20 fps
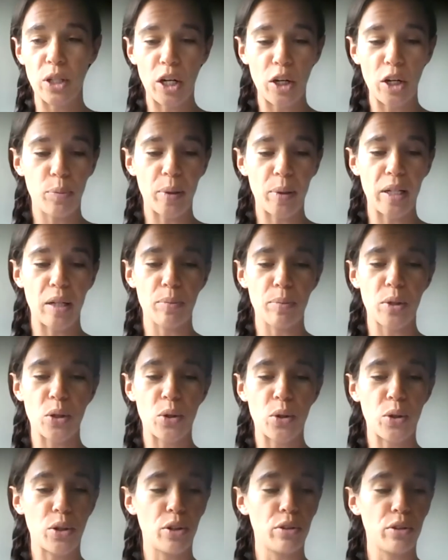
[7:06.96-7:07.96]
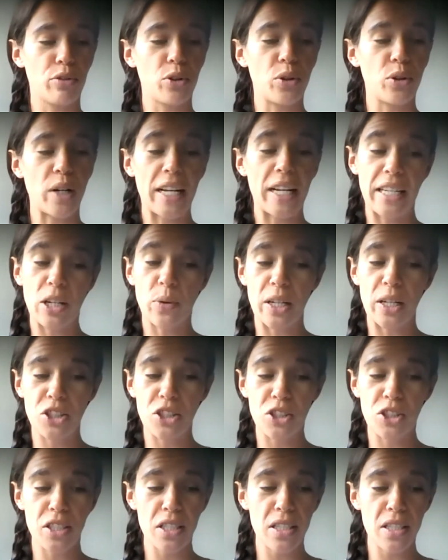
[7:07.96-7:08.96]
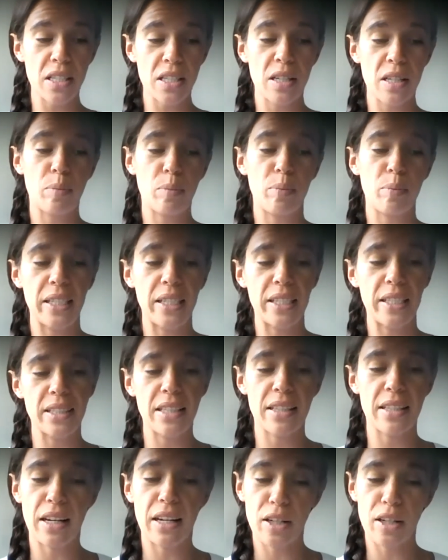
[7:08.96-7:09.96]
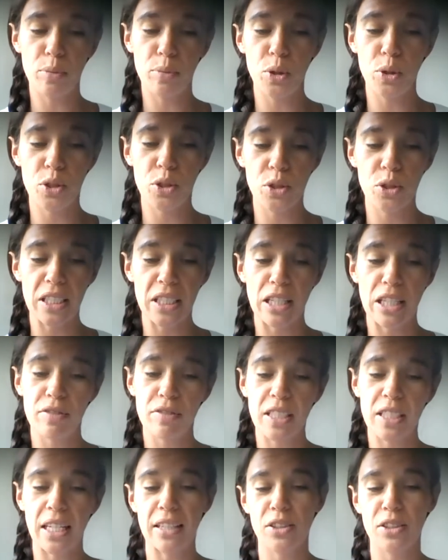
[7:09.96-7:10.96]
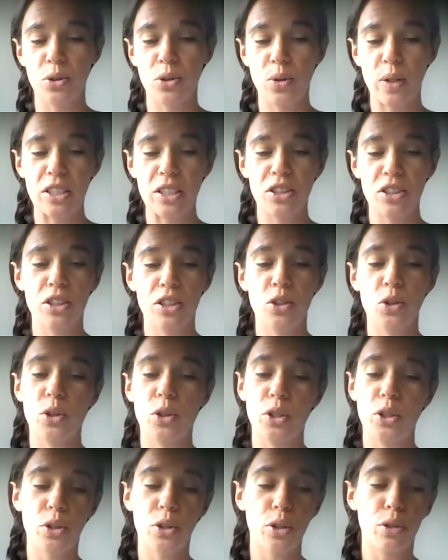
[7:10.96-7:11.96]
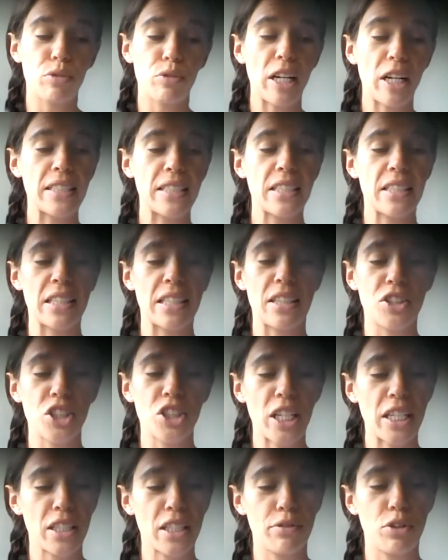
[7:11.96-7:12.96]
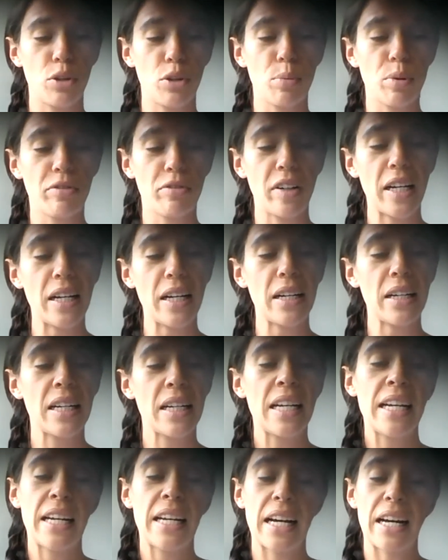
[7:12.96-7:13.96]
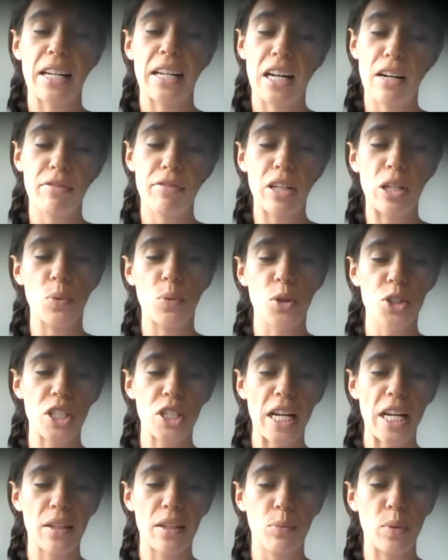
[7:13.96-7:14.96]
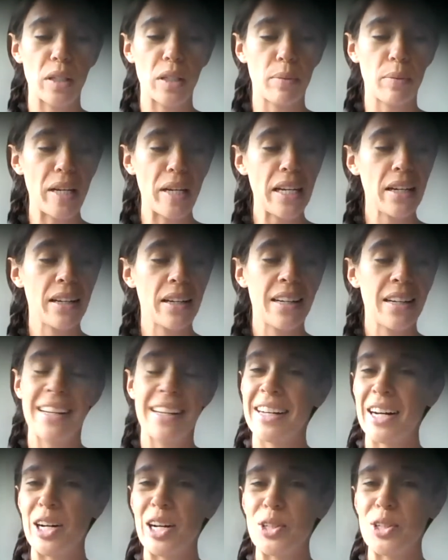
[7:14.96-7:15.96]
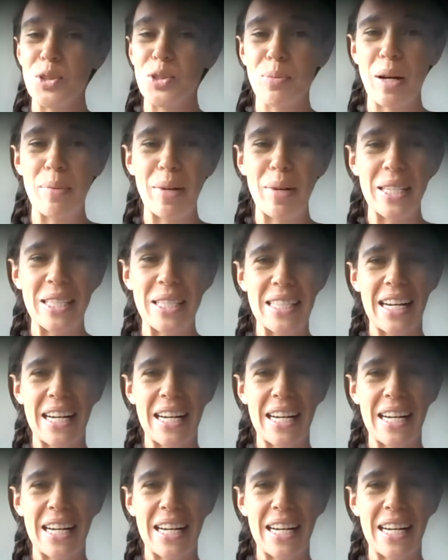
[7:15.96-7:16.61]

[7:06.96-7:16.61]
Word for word: open up the call for any questions. Please either unmute yourself to ask your question or you can write it in the chat if you prefer and Harveen will share them with me. I'll do my best to